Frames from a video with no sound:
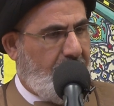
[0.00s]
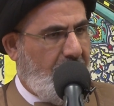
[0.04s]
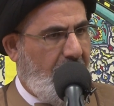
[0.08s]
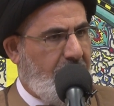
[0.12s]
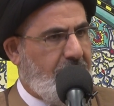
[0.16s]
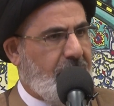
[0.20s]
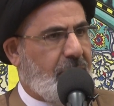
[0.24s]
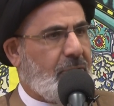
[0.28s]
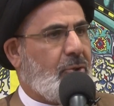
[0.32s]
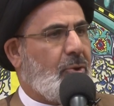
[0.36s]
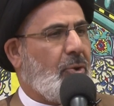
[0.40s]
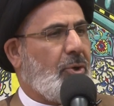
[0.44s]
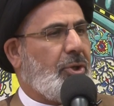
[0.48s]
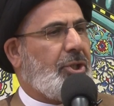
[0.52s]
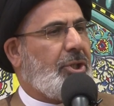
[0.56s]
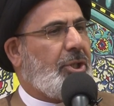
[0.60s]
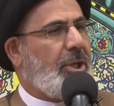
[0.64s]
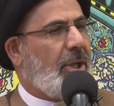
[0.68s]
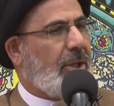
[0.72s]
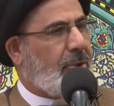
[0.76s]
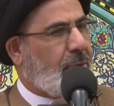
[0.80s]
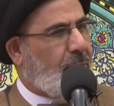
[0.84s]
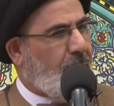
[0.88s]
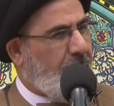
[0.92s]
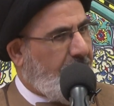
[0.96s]
and
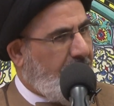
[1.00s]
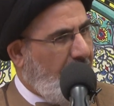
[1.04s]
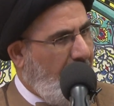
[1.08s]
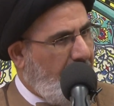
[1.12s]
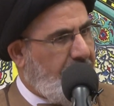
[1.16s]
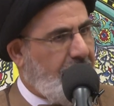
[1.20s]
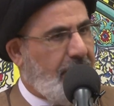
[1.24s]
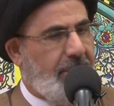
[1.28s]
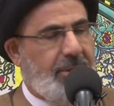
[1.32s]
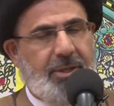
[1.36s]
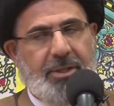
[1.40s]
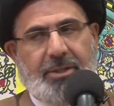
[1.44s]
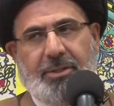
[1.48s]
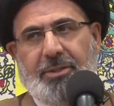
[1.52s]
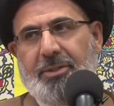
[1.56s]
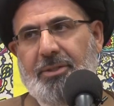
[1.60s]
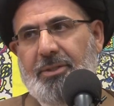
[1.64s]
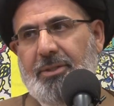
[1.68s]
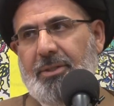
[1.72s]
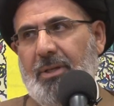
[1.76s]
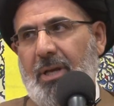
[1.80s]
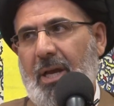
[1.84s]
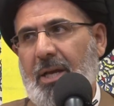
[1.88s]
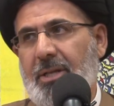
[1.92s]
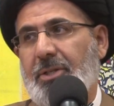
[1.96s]
social
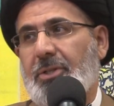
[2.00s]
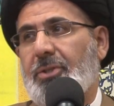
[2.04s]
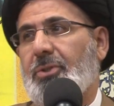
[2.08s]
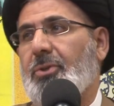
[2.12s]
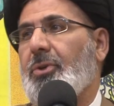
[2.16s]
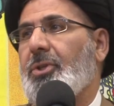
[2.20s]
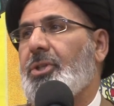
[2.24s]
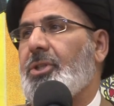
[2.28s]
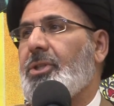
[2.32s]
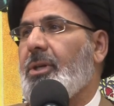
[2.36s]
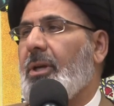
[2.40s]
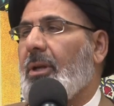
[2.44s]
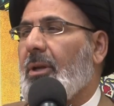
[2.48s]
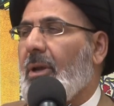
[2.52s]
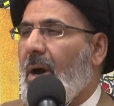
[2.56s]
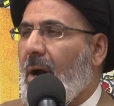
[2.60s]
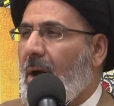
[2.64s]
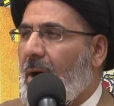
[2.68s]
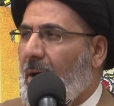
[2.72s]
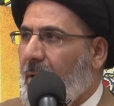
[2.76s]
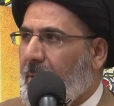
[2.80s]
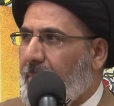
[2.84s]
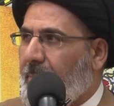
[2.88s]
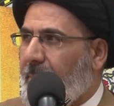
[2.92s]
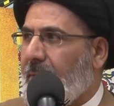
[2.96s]
togetherness and social
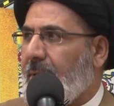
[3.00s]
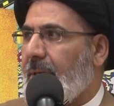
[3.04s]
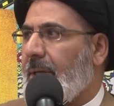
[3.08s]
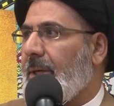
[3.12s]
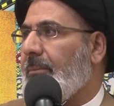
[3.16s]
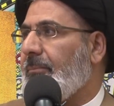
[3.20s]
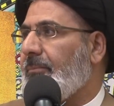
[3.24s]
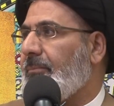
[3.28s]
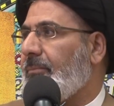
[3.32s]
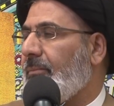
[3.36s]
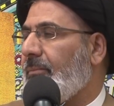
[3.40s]
harmony.